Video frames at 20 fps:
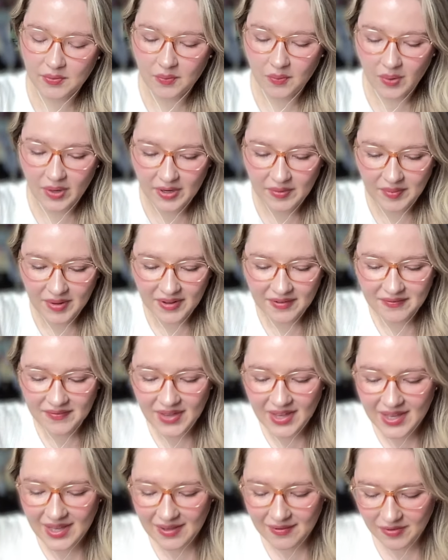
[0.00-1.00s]
one of my
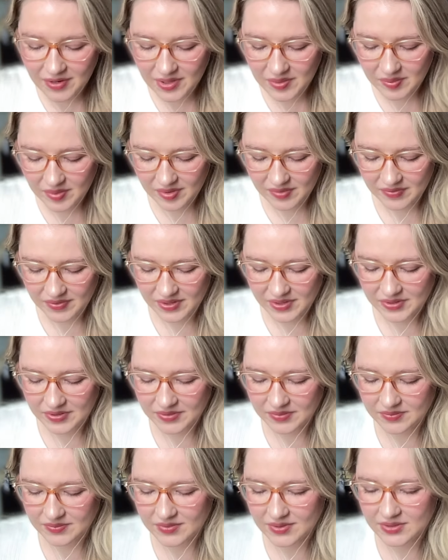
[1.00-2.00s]
favorite
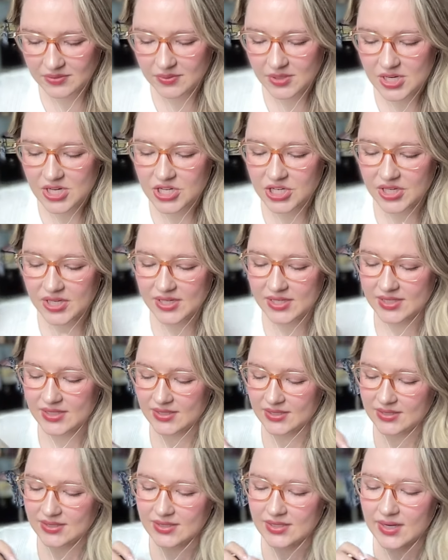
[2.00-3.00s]
perfumes, which
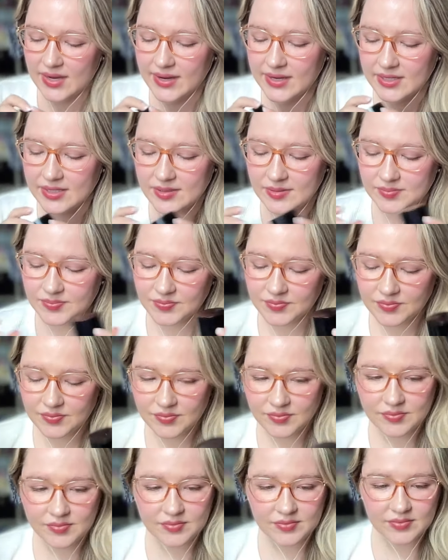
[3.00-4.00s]
is
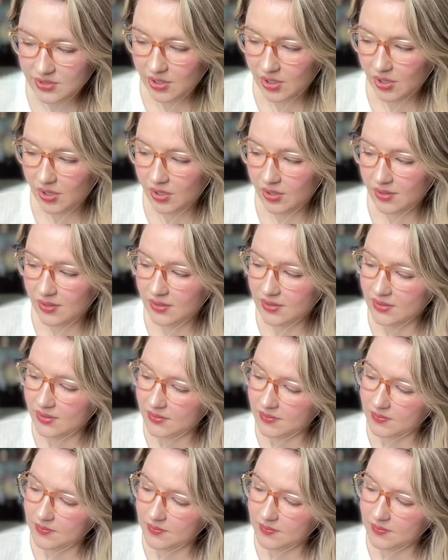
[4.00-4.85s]
called